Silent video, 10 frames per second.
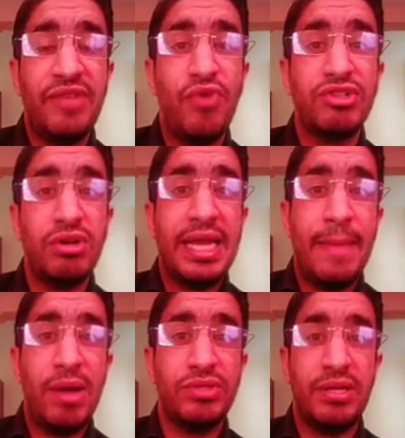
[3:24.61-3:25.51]
about
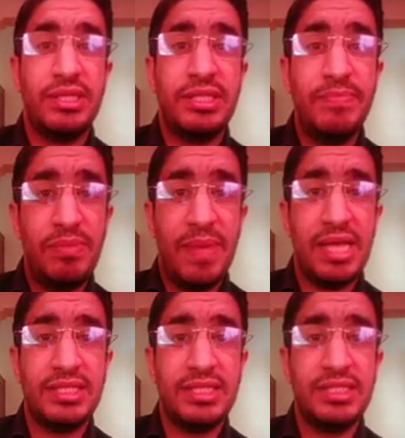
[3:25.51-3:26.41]
the simple
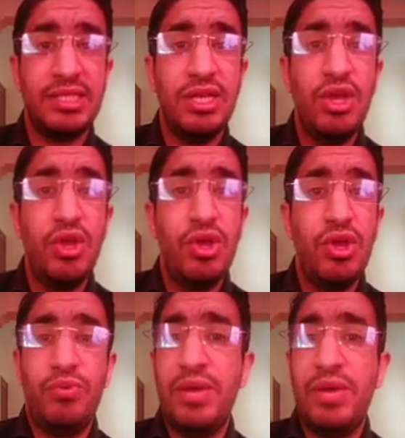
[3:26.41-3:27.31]
past,
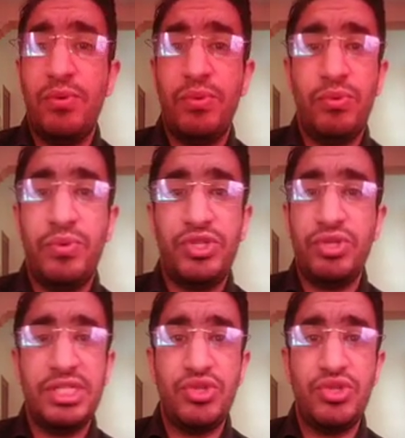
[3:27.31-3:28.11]
we shouldn't use